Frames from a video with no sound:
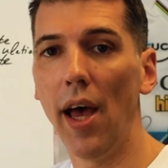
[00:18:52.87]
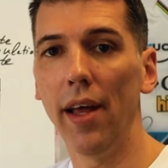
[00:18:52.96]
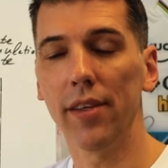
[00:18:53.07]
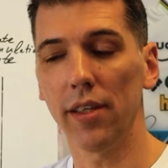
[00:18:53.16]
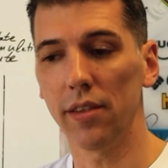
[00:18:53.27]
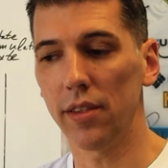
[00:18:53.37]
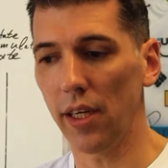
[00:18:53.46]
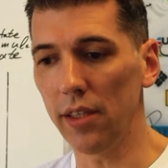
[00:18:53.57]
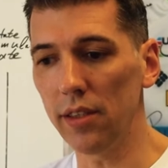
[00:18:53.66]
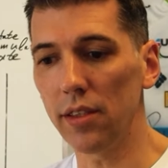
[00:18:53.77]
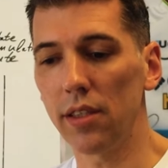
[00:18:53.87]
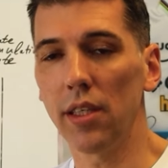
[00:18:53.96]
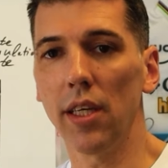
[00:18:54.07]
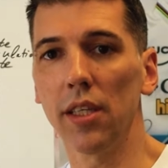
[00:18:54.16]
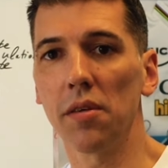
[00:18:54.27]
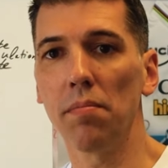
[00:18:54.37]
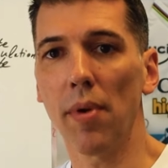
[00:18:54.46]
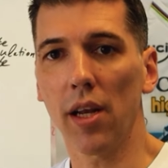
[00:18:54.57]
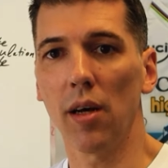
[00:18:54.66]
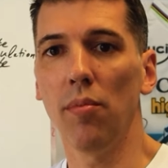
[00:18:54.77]
And that intensity is
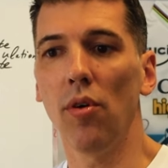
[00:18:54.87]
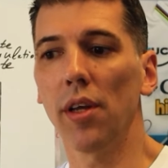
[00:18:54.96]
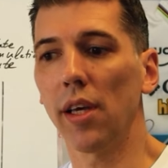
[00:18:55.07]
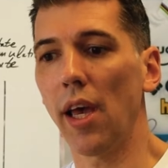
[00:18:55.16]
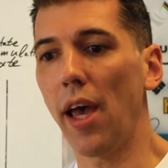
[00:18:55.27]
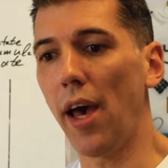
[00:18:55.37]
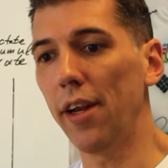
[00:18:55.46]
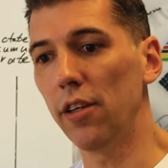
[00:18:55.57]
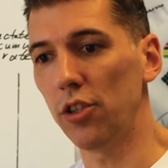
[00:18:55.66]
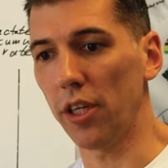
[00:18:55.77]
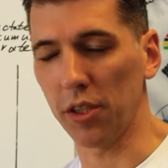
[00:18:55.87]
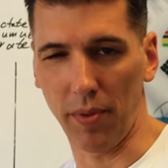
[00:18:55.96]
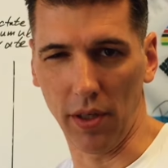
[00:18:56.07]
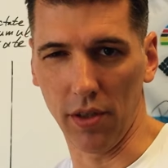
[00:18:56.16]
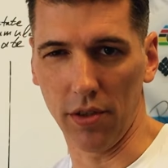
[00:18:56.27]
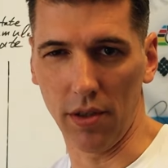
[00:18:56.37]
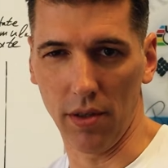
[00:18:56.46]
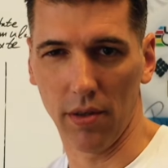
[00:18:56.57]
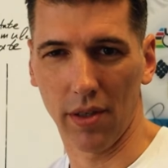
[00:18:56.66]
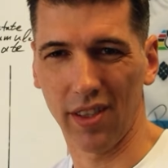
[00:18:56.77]
metabolic energy
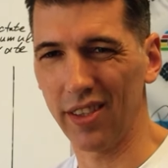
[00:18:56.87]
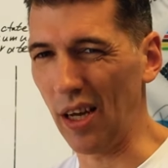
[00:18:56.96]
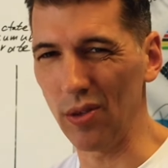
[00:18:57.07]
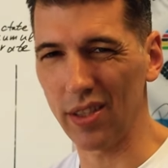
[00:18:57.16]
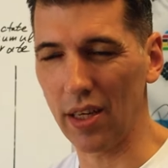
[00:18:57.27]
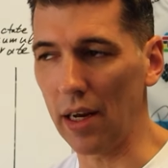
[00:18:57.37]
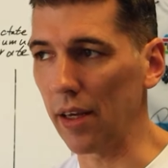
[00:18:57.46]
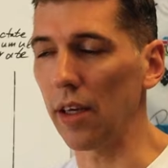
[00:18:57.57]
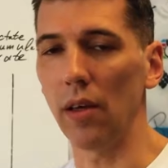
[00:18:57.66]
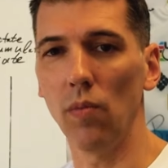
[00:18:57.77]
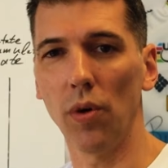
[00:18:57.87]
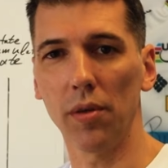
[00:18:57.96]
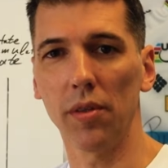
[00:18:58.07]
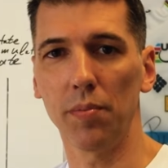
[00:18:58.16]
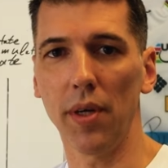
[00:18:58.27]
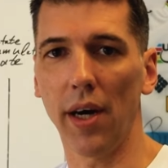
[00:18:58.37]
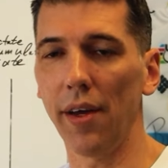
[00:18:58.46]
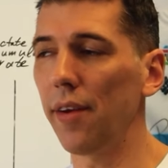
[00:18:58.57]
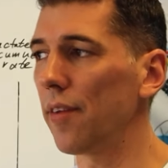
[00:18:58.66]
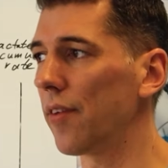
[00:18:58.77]
expenditure. Sounds clunky. What is
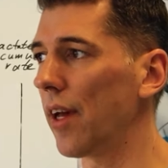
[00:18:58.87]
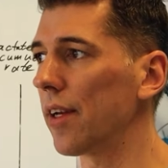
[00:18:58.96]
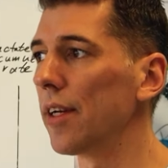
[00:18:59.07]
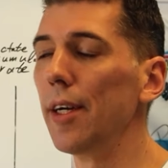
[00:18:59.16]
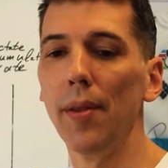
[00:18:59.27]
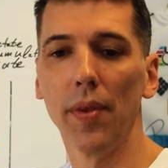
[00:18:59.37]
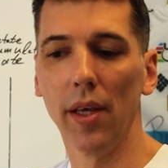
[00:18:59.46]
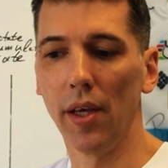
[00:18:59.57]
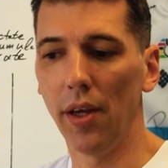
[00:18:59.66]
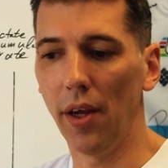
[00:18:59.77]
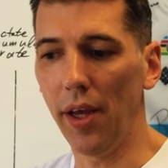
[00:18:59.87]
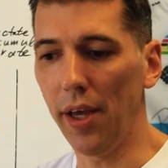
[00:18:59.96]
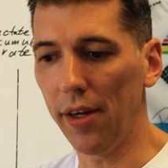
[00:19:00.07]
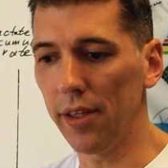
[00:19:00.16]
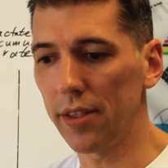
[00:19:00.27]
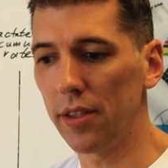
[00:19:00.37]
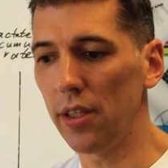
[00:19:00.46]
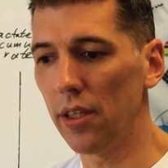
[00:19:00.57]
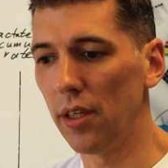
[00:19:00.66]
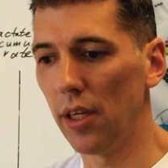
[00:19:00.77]
behind is that it is
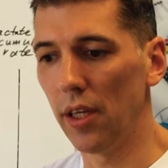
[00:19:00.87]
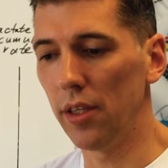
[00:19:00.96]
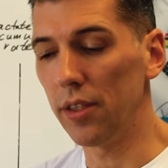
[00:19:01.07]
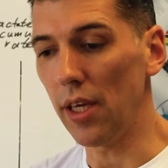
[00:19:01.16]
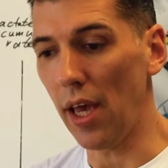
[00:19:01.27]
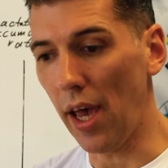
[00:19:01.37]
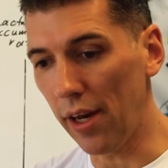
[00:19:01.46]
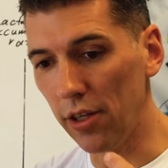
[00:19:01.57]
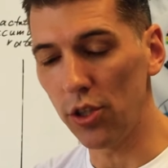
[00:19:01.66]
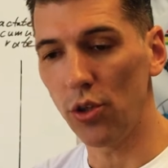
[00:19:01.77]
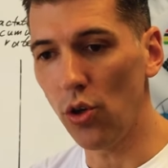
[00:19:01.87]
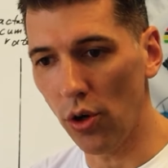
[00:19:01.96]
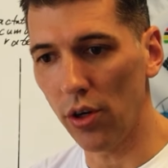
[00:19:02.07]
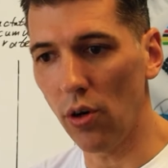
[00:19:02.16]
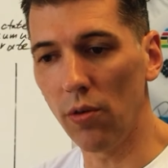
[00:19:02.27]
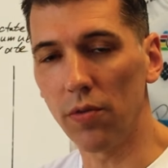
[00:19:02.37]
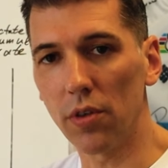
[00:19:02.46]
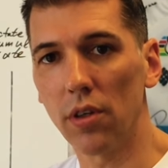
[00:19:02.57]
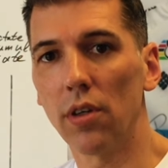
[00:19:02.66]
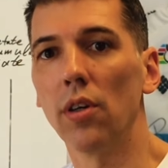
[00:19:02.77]
the energy
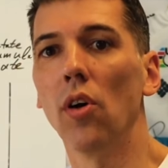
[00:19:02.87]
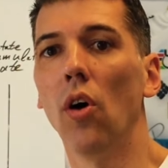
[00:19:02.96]
turnover